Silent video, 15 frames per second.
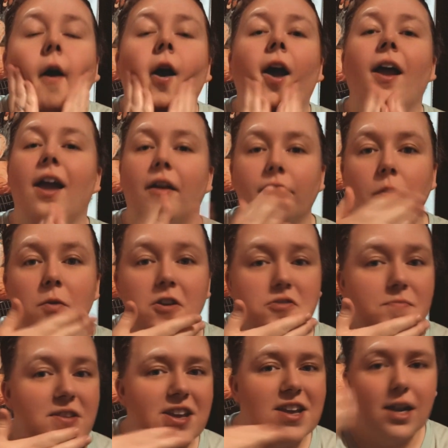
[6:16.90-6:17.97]
have to wash
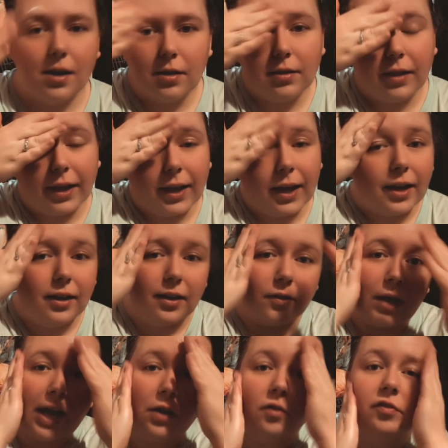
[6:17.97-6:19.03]
my hair. Like I
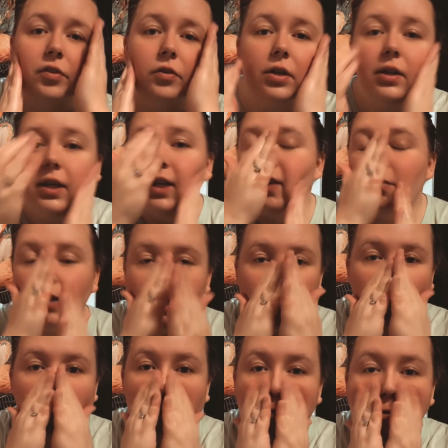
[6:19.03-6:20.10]
don't feel clean if I
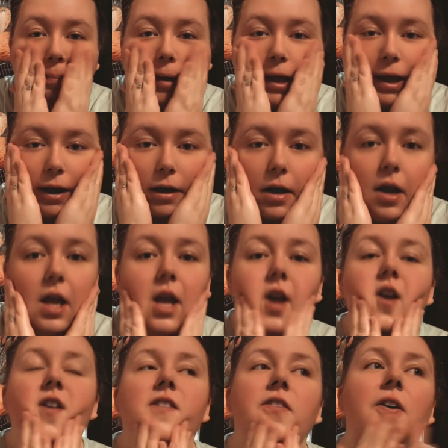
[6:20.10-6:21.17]
didn't wash my hair.
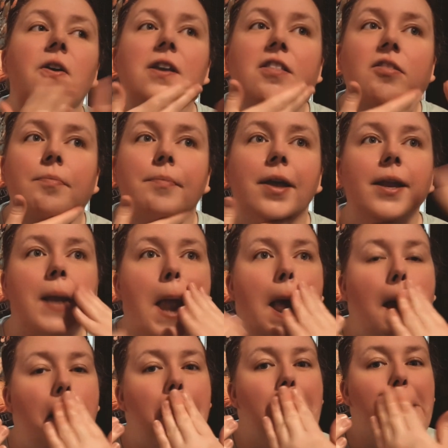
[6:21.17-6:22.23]
So it's been
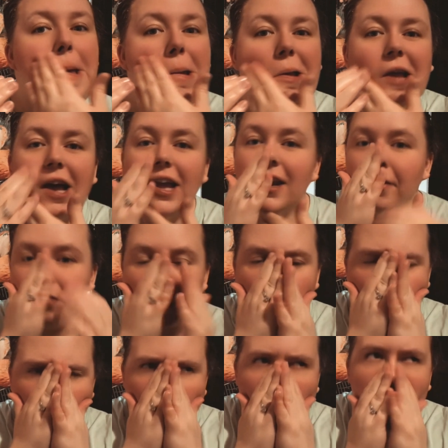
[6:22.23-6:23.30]
kind of
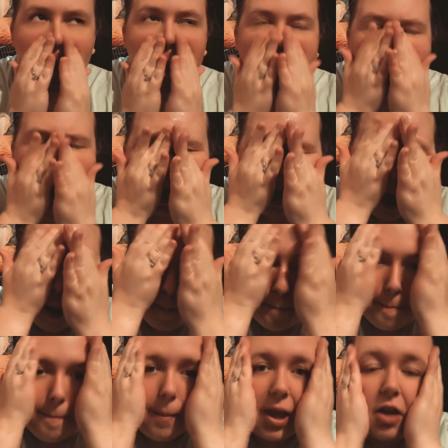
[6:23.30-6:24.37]
a
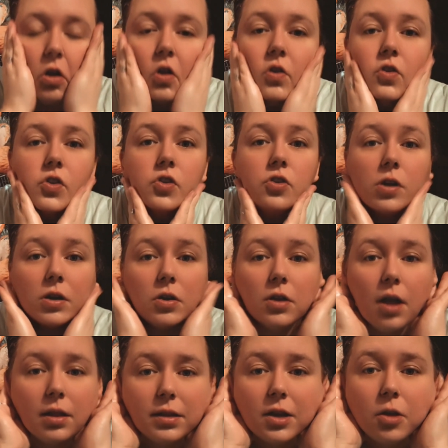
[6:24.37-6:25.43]
mental struggle
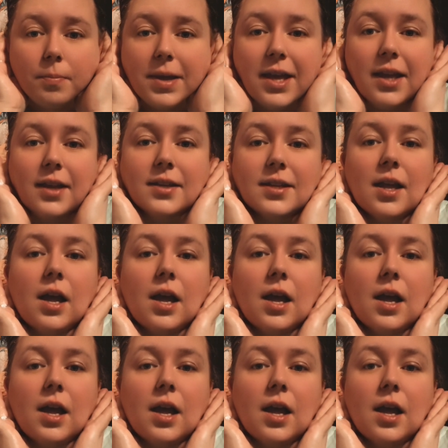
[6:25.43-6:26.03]
a little bit